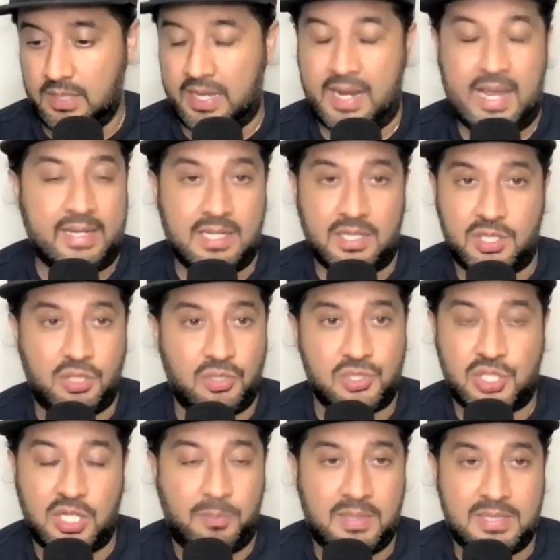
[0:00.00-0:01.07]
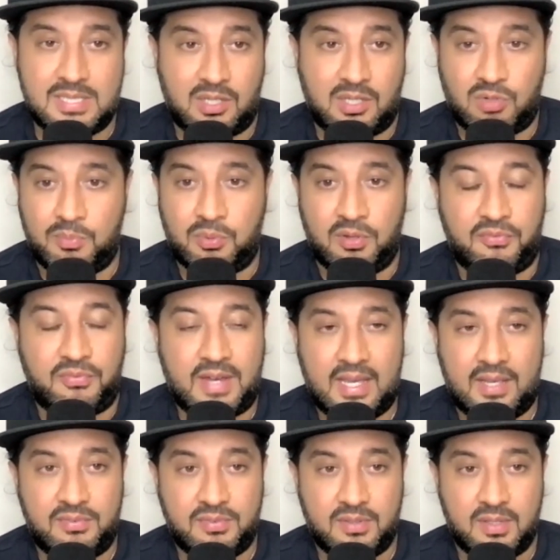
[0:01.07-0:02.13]
And I did use GPT
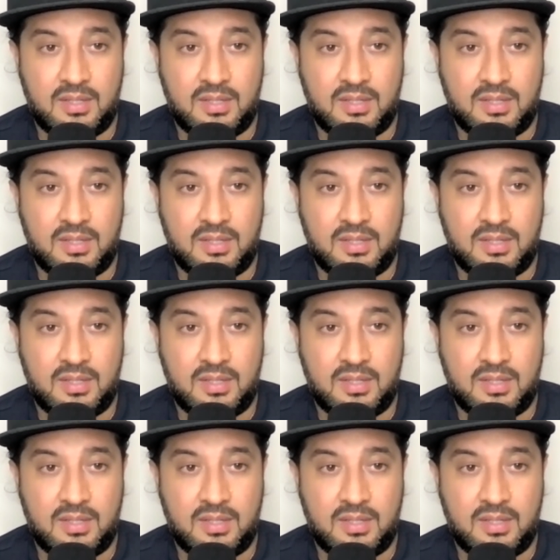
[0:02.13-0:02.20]
3.5